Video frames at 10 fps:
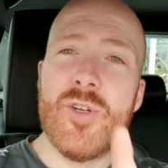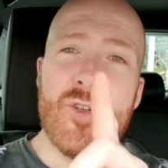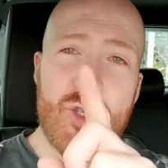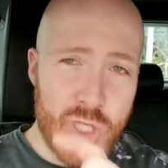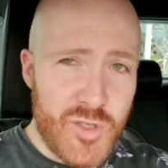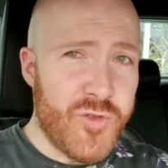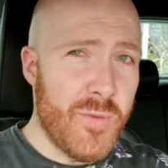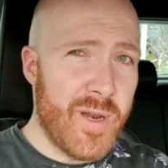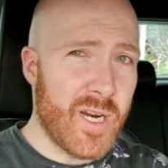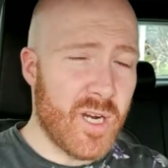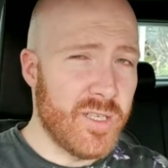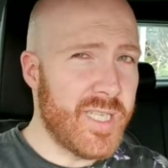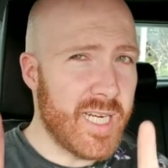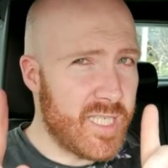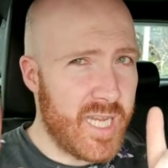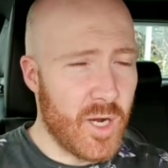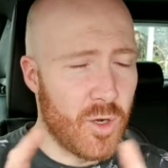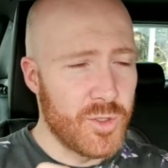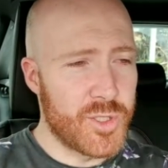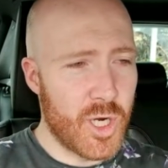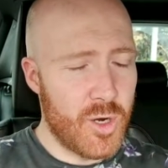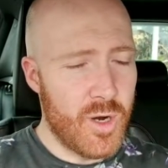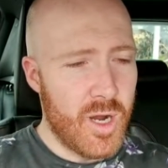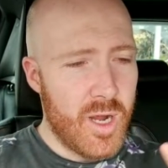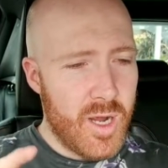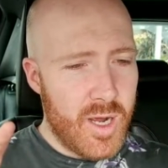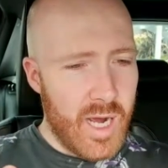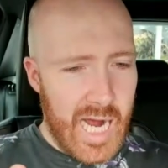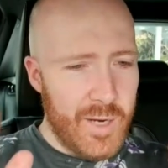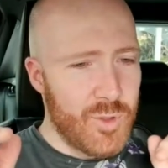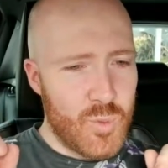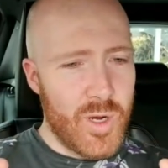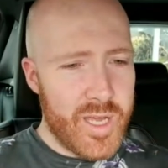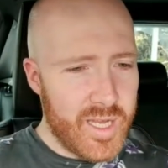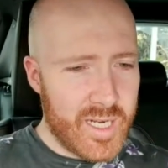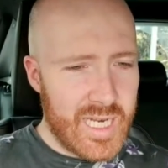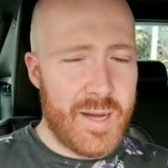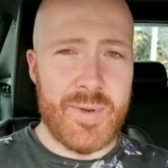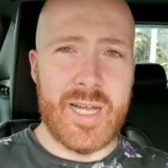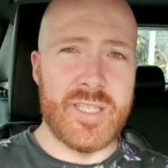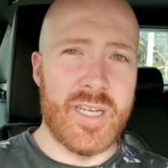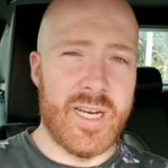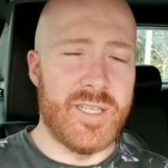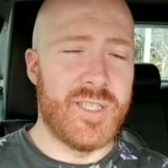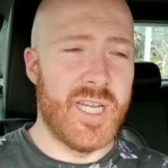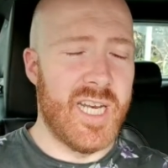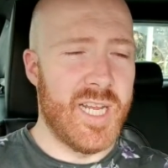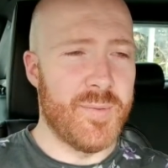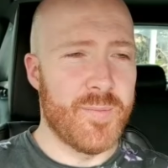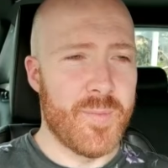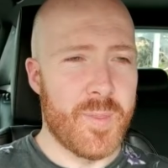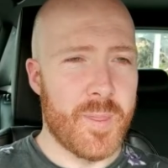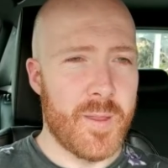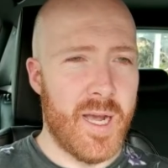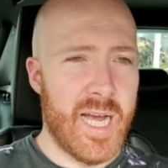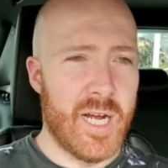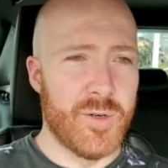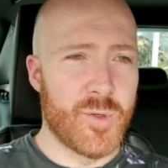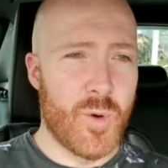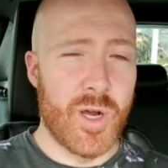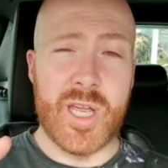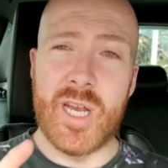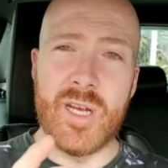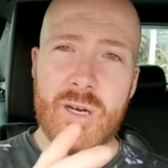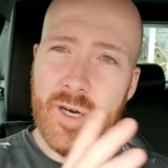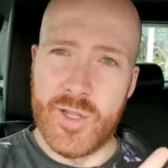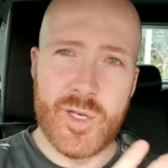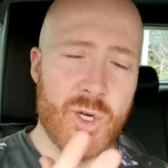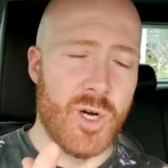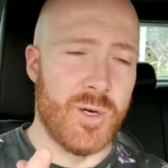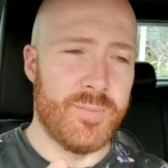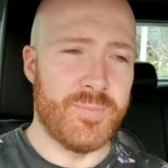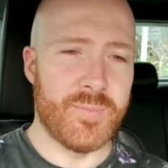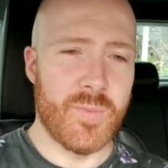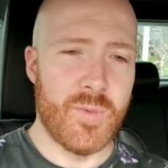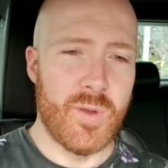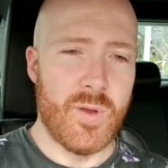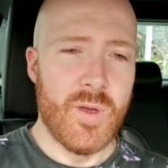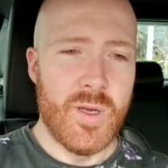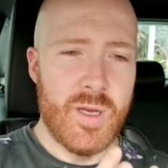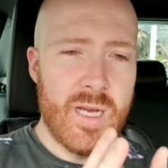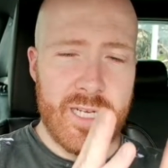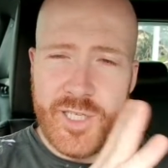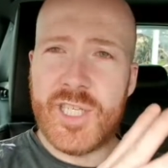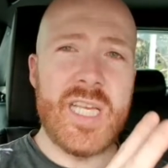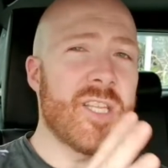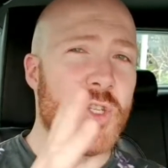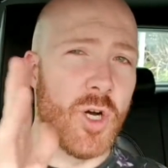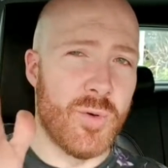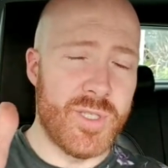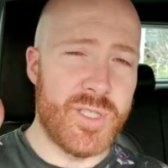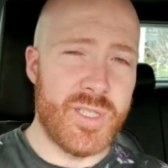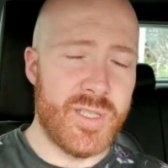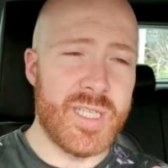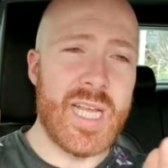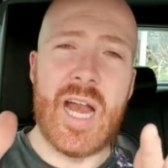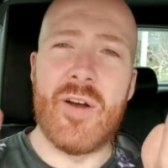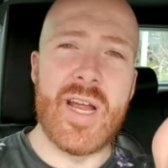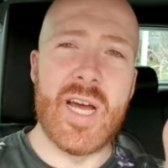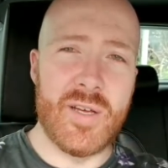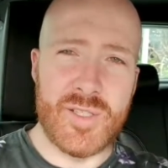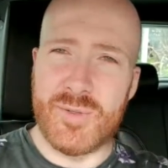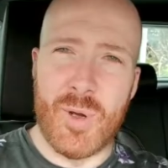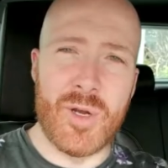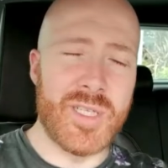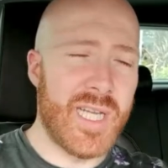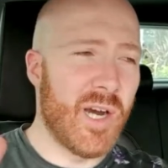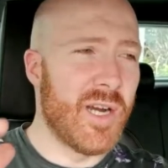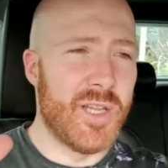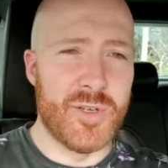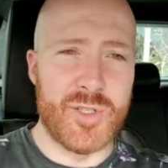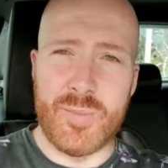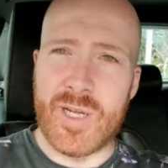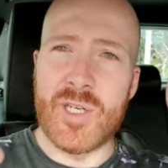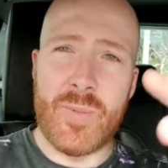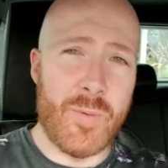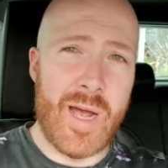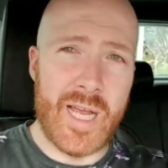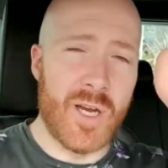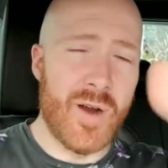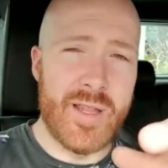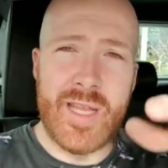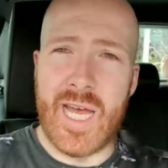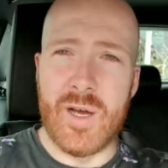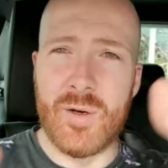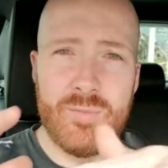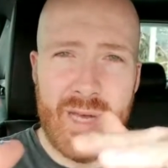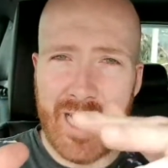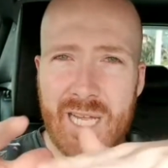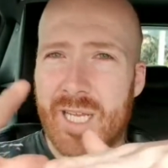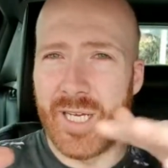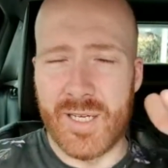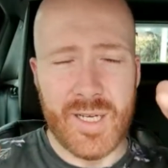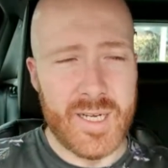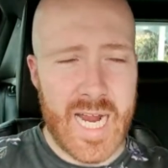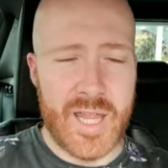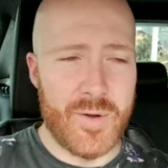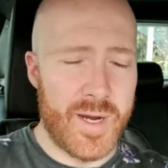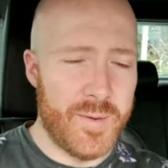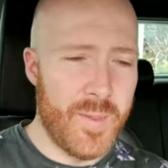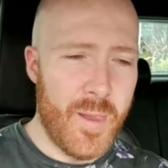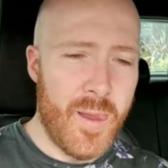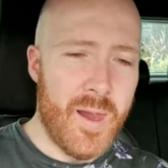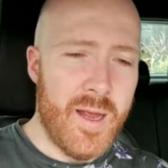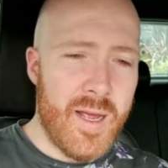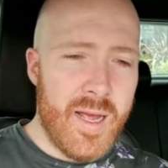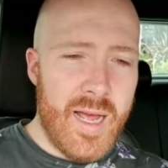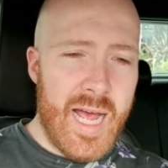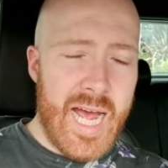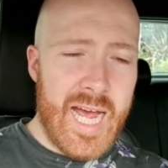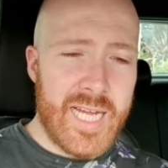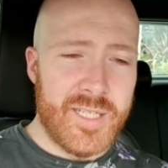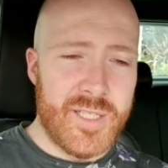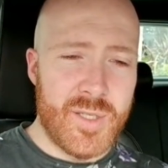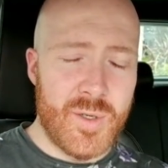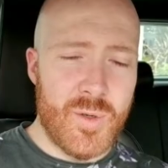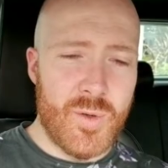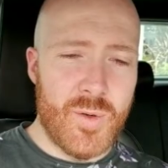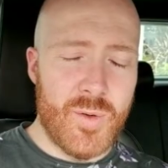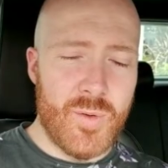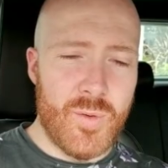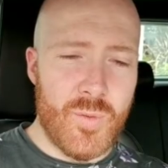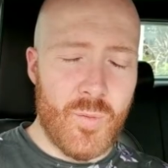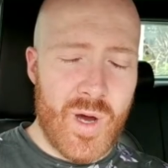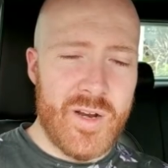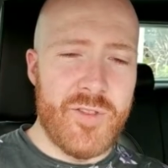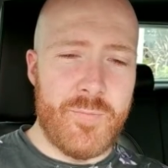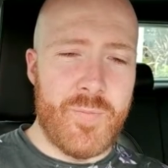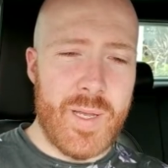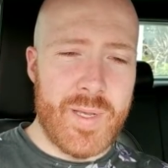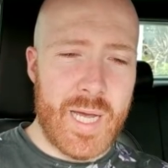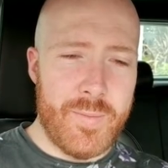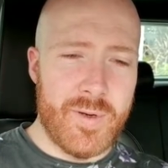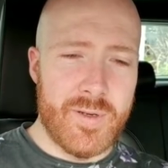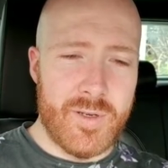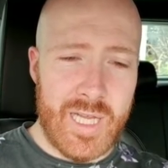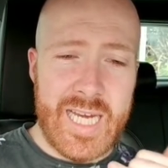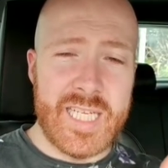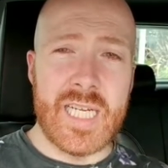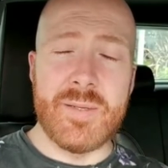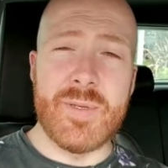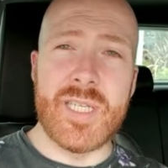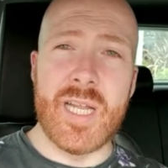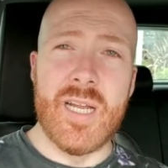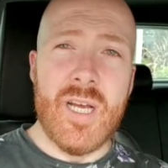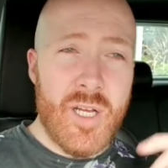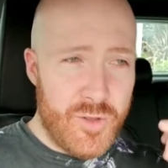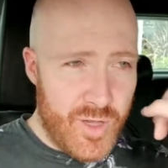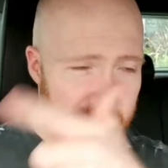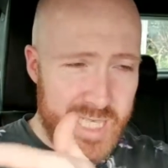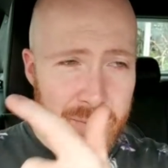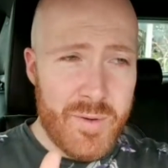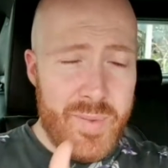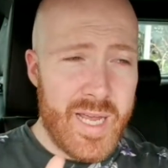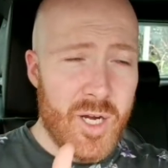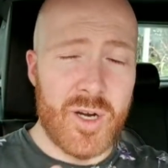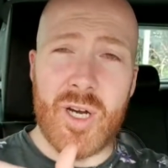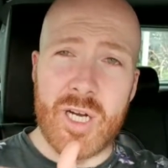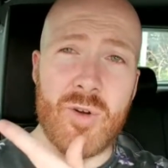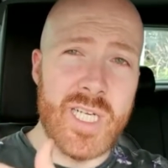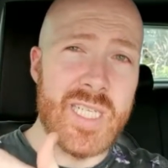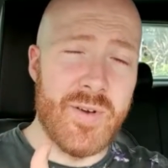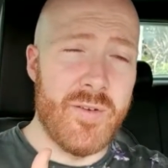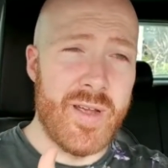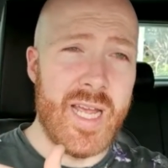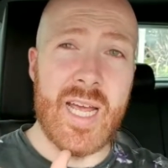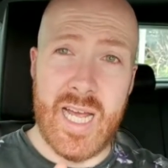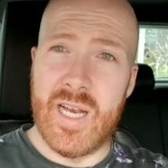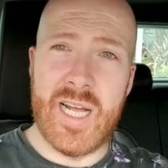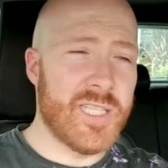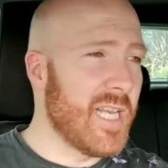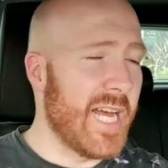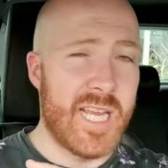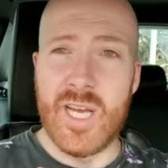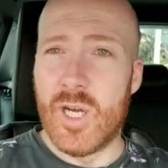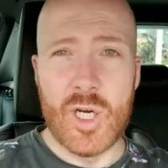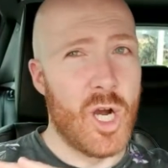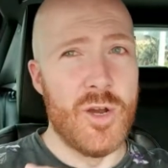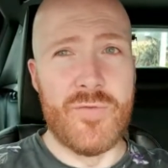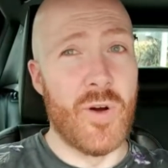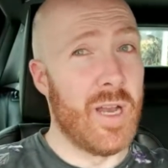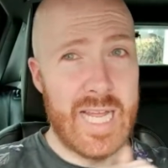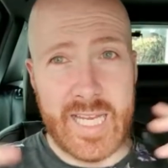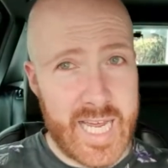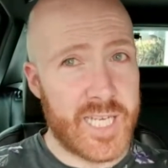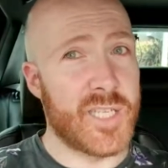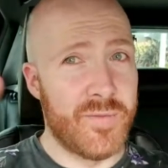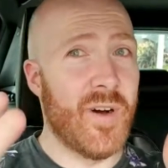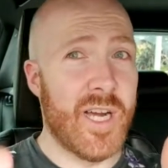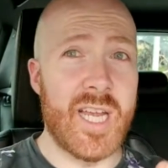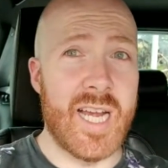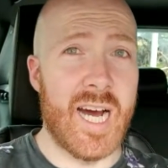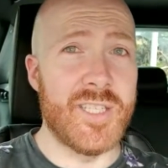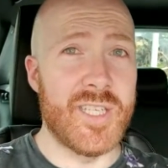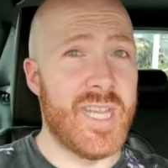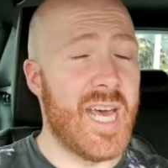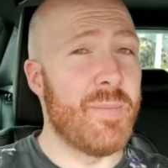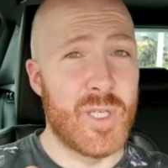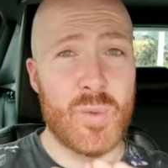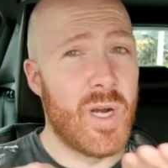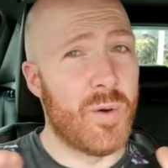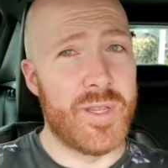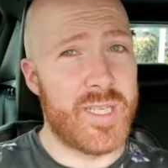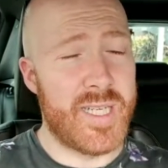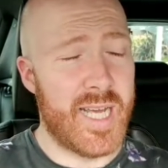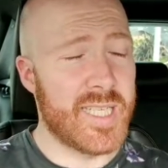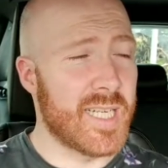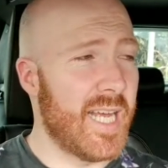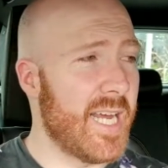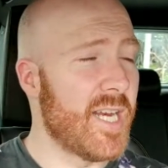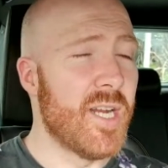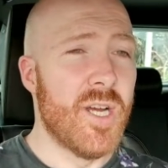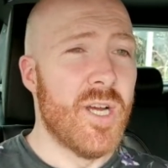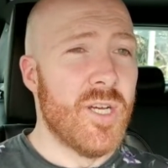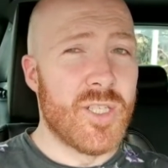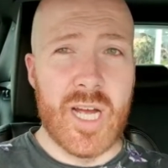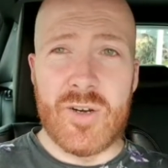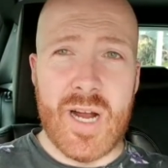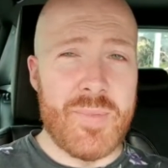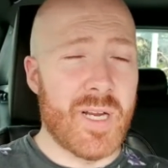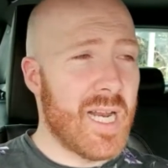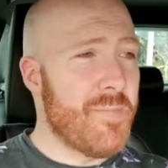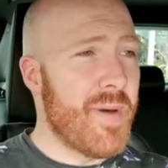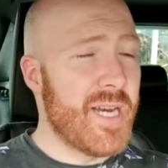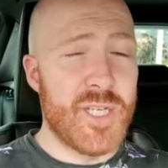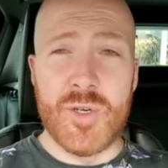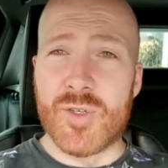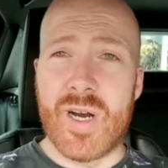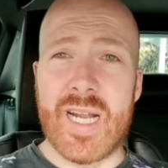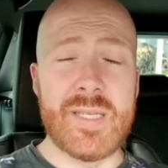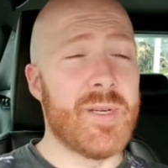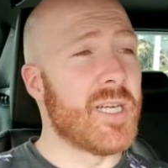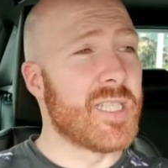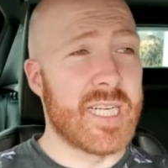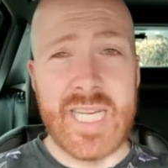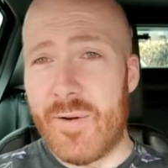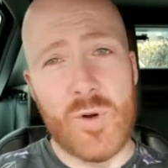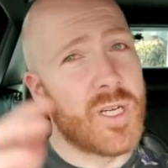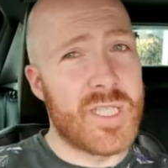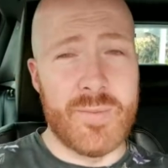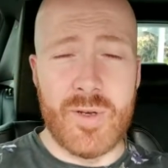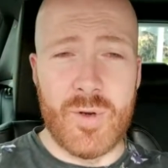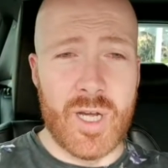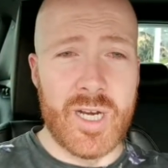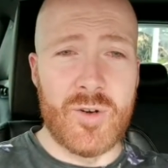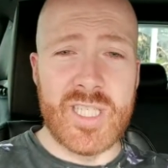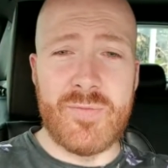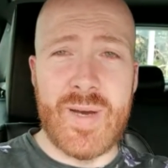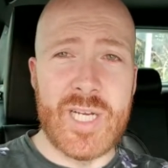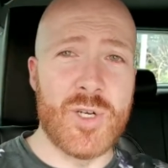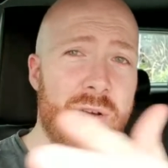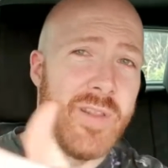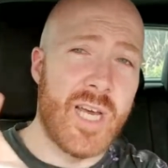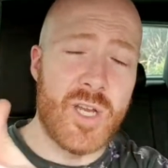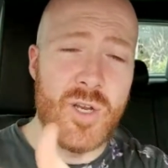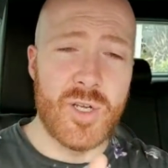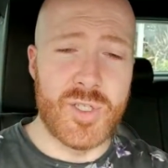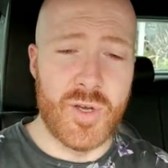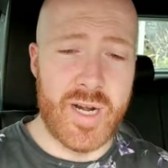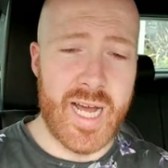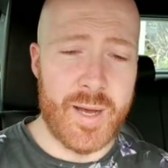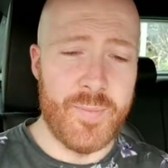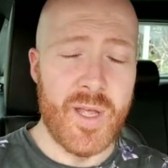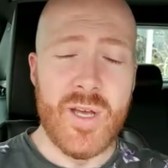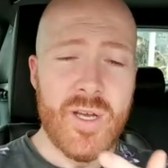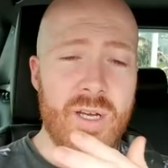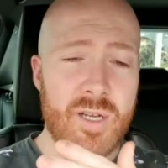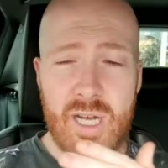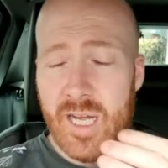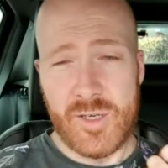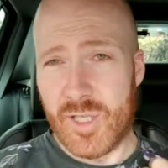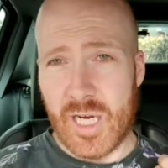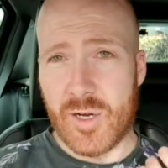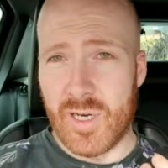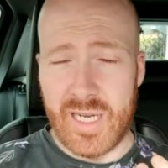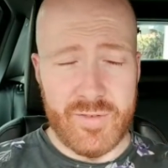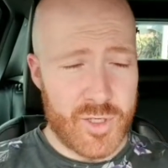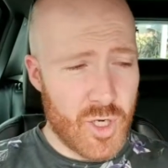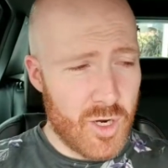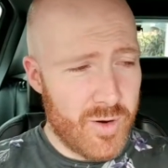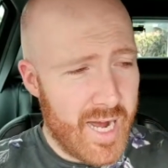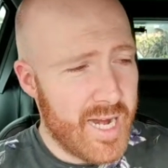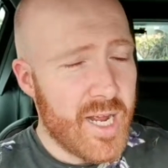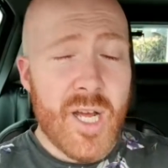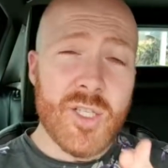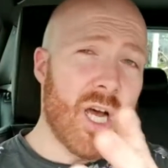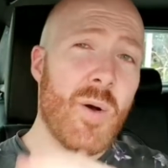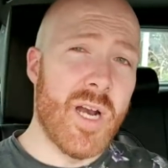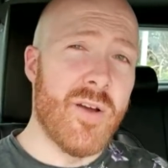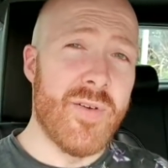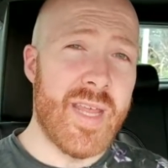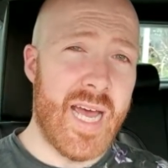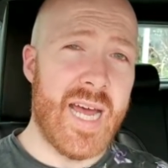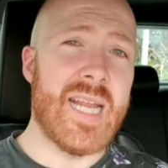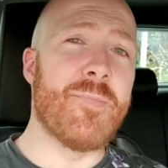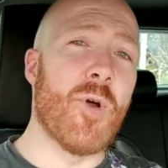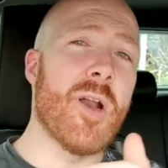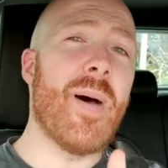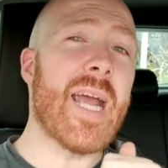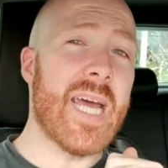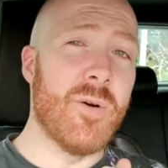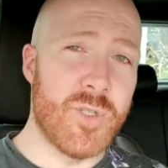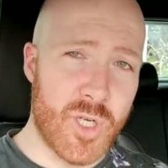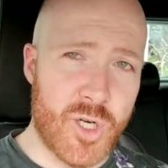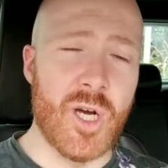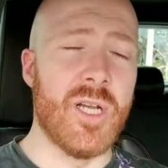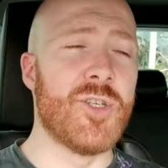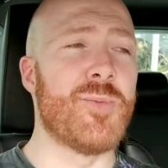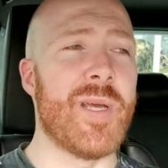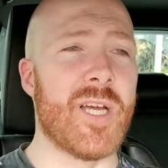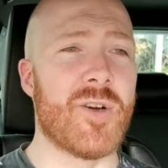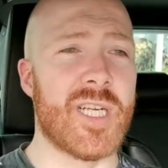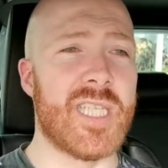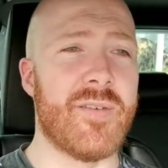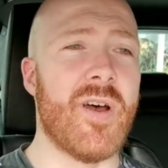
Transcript: Just for a bit of context here also, I was working at a club last night in Sydney, and I was working on the door. And just near the door was this area, the smokers area, and there was a bunch of people hanging around there. They had like a gathering. And one of the cleaners came to me and said, "There's someone being aggressive over here." And that's like code for like, get some fucking guards in there because we don't want this to escalate. So I grabbed the club manager who was right next to me, and I was like, "Dave, we've got an aggressive patron over there. Can you go sort it out?" because I couldn't leave the door, right? So I went over there and he brought her back, and it was a girl who was being aggressive.